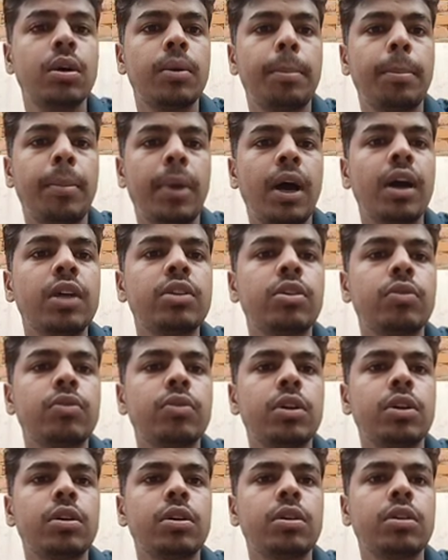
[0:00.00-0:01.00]
path of
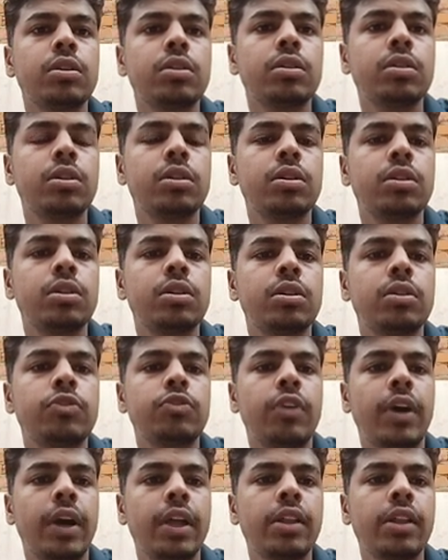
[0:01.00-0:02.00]
the
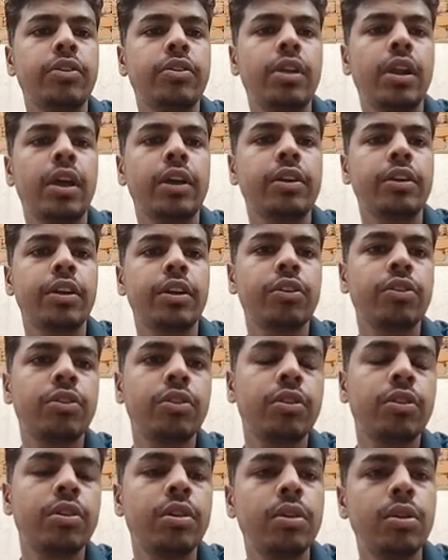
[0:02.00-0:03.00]
files like
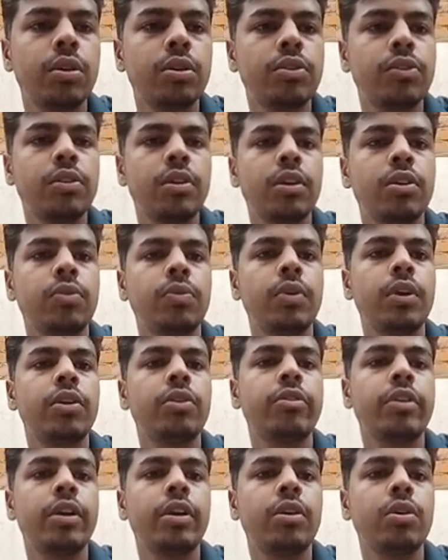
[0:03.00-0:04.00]
test.csv and
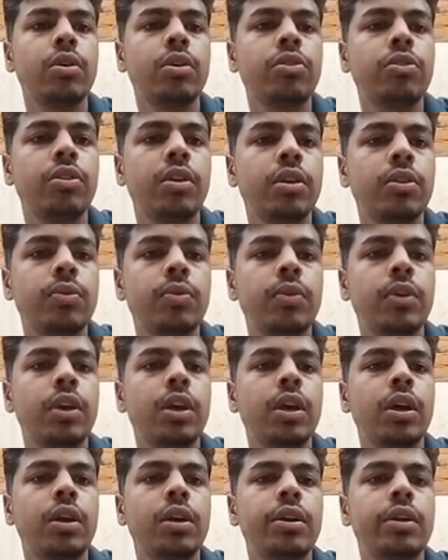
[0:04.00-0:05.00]

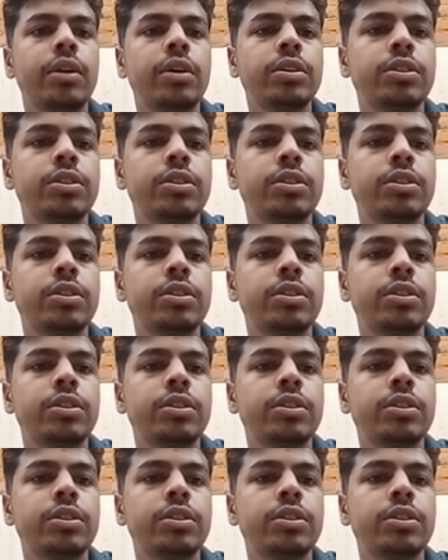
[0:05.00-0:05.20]
train.csv and